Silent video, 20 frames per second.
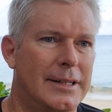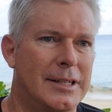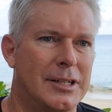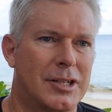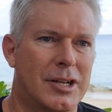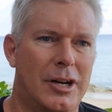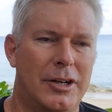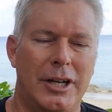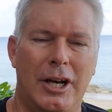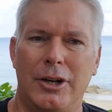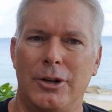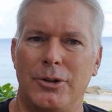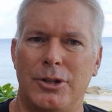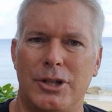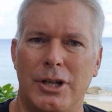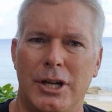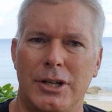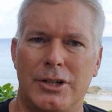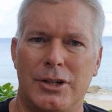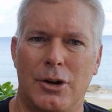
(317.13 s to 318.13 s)
Since Cardano
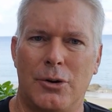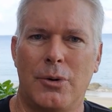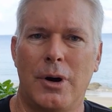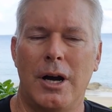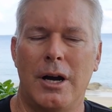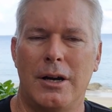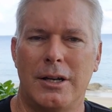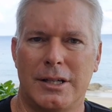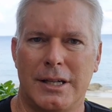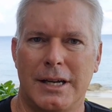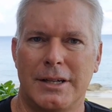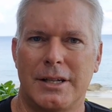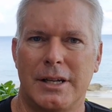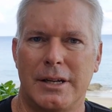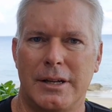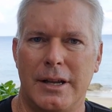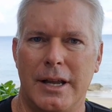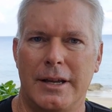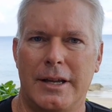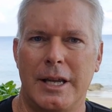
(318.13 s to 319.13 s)
has done so well,
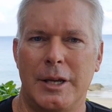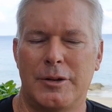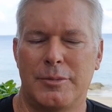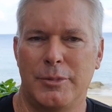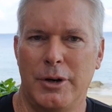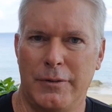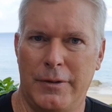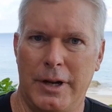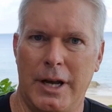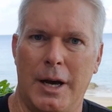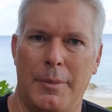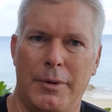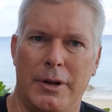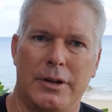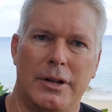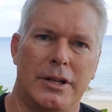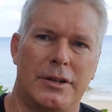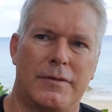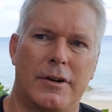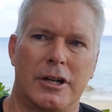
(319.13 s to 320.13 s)
it keeps moving up
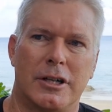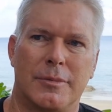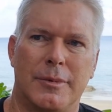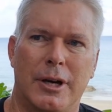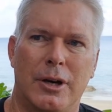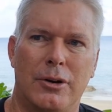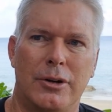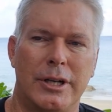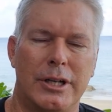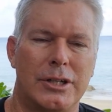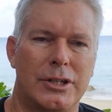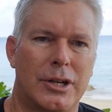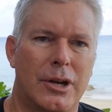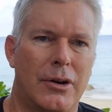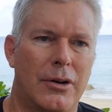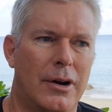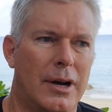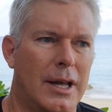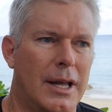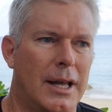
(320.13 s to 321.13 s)
as far as my holdings
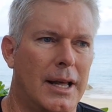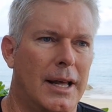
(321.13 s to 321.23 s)
go.